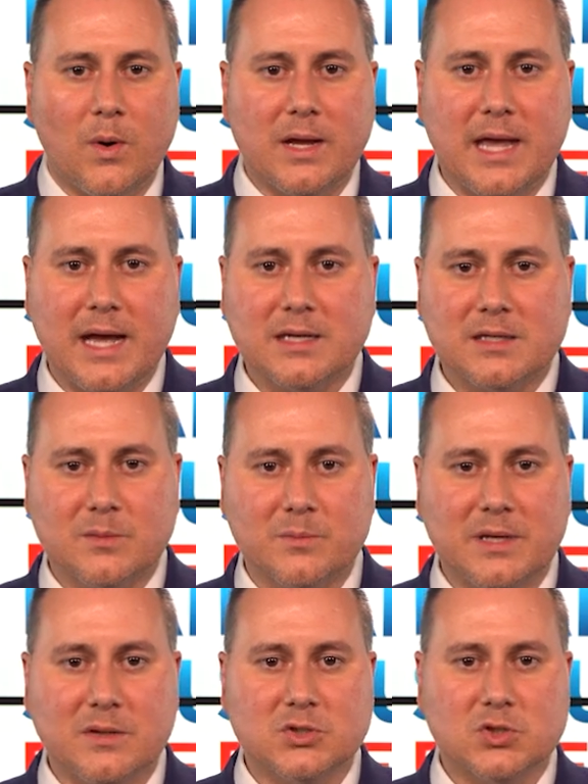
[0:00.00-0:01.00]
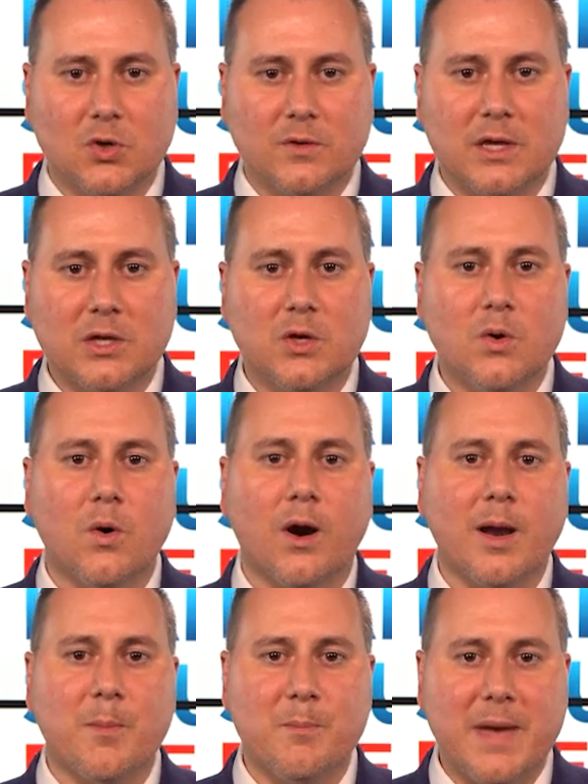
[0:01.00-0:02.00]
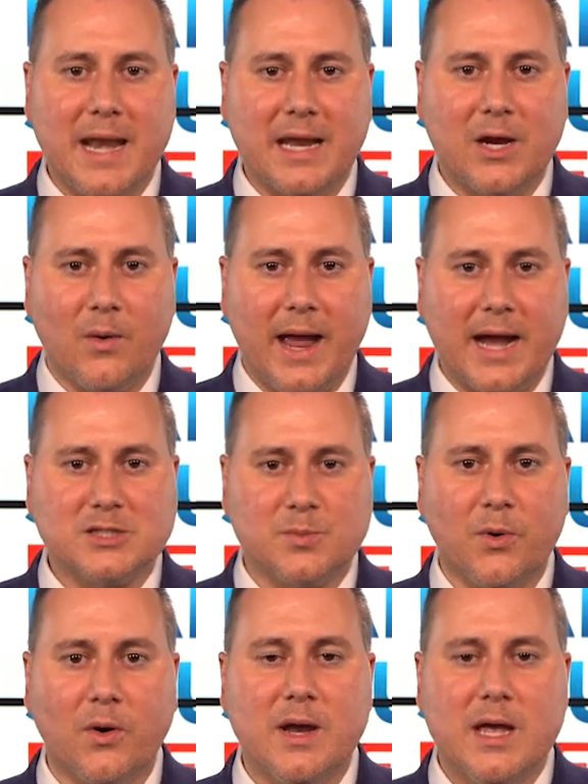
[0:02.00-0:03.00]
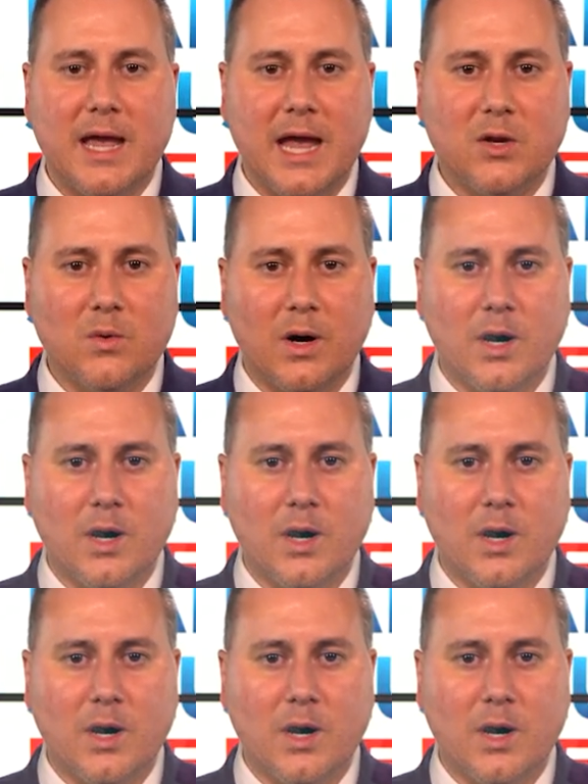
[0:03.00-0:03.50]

again to be sure that you are a Medicare expert and you